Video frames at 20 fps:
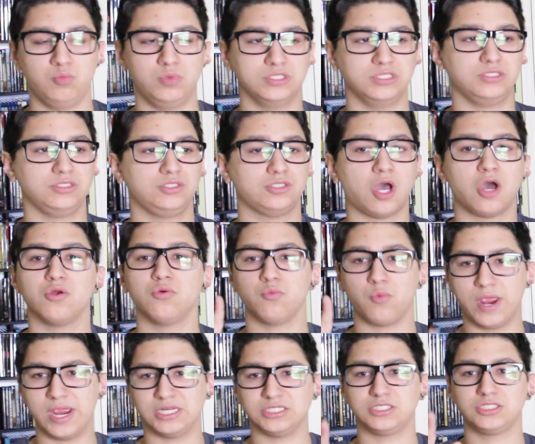which John
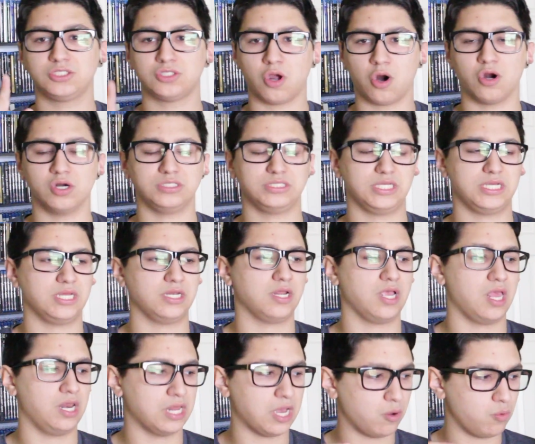Wayne stars in,
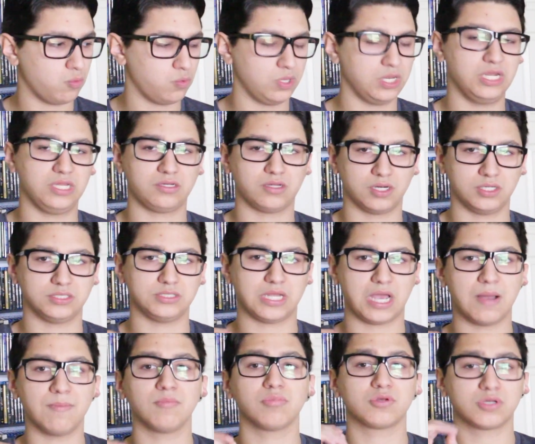and
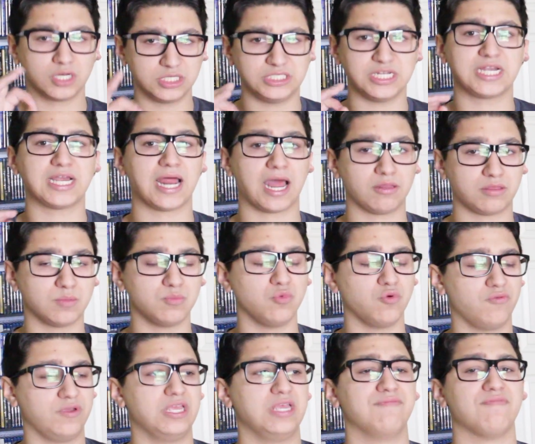I'm gonna check out the
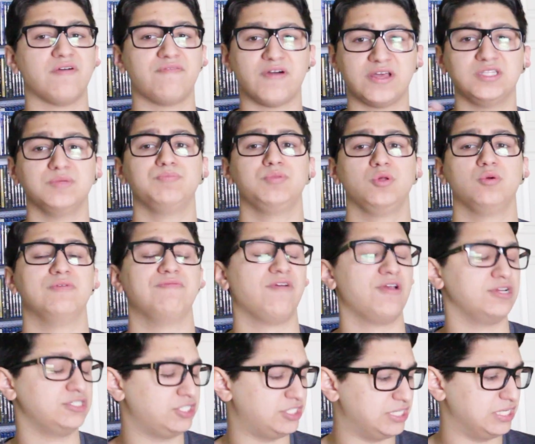movie if I find the Blu-ray
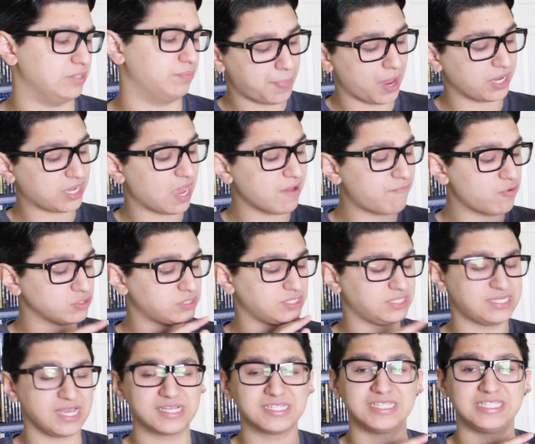very cheap. But I got it for
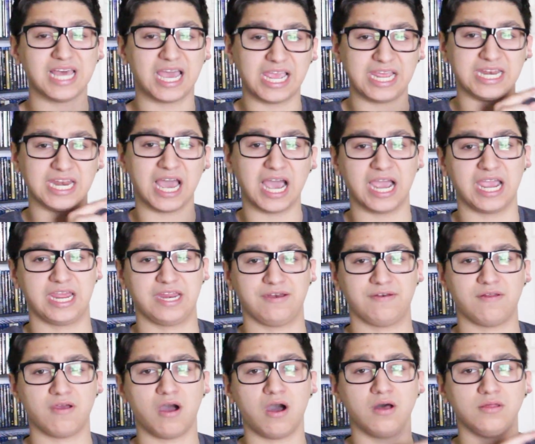
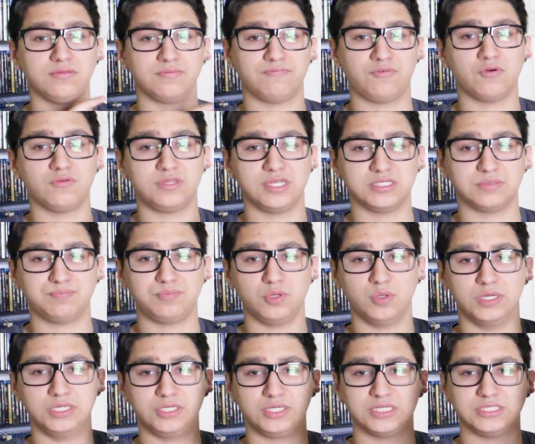$6.99 for this
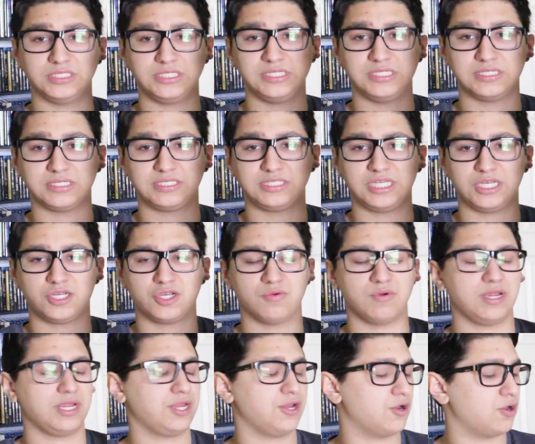Blu-ray. You can see the sticker
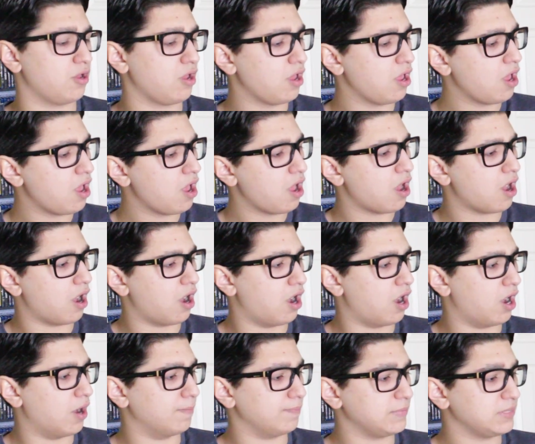right here.
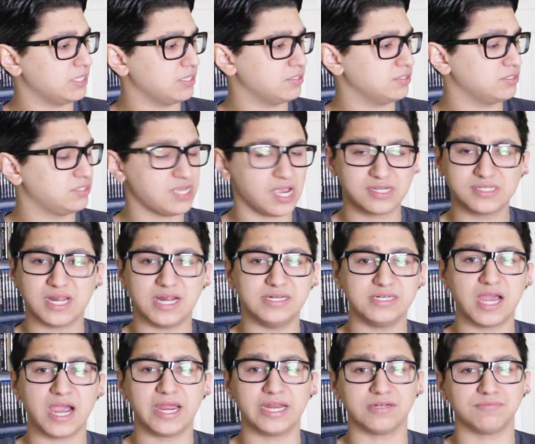
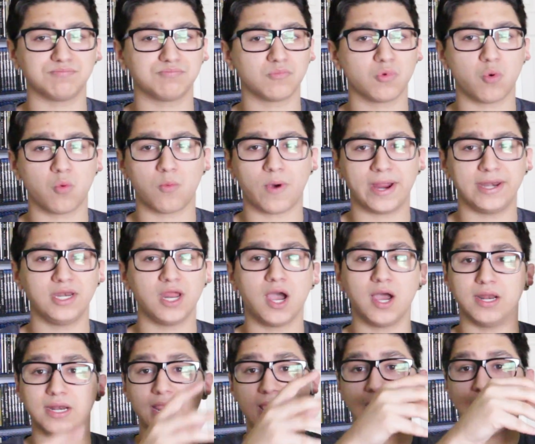$6.99. Why
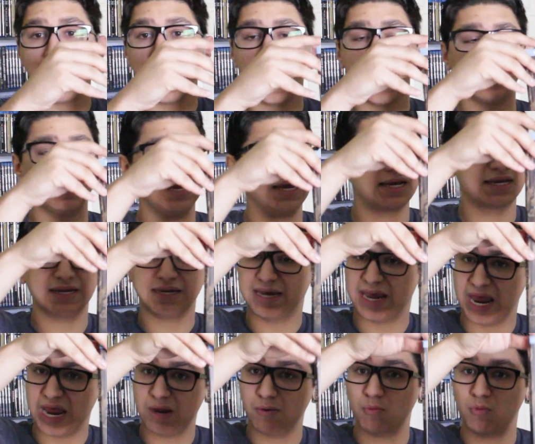not? And it
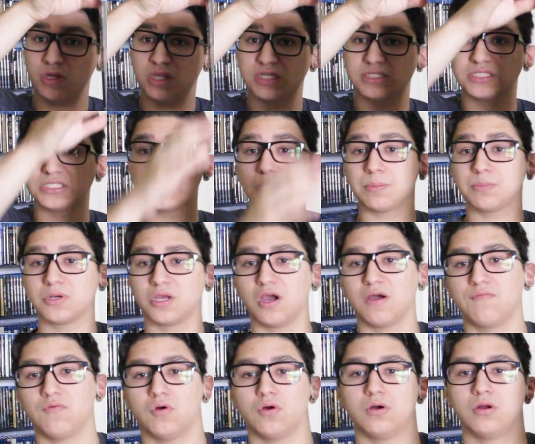came with a
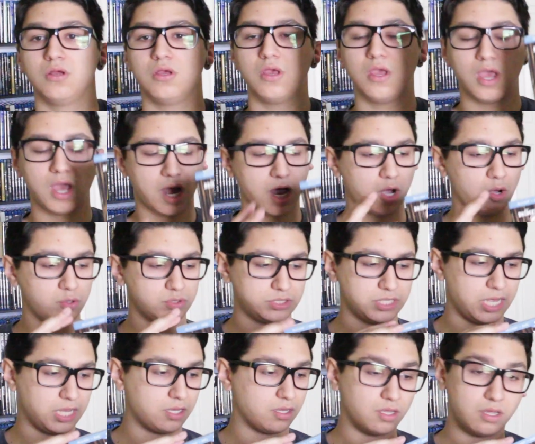slipcover. I was
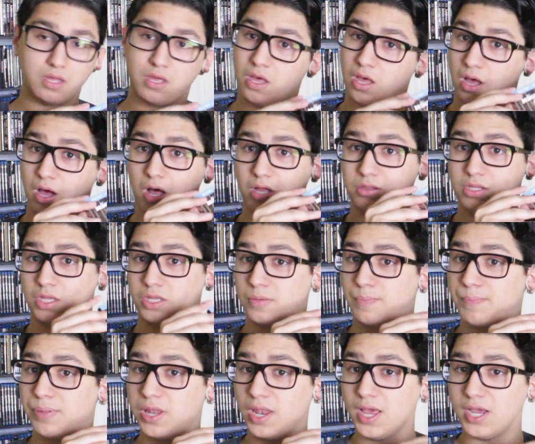like,
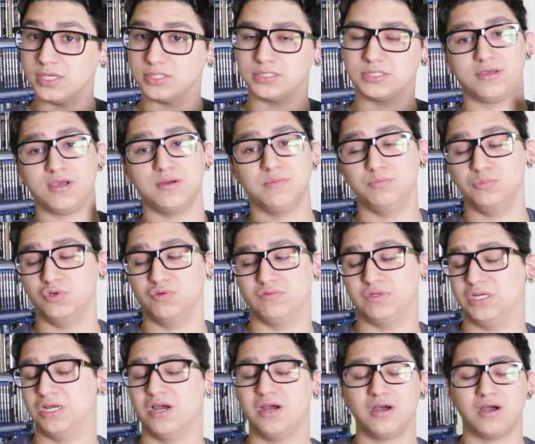another plus. Good
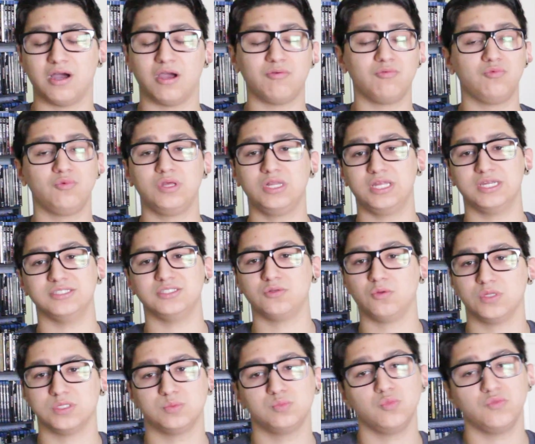movie. I really enjoy
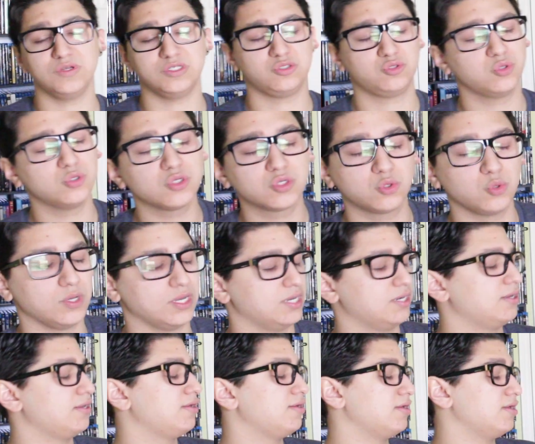this movie. True
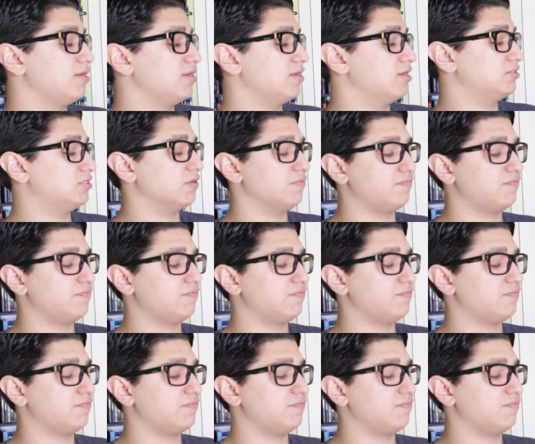Grit. It's a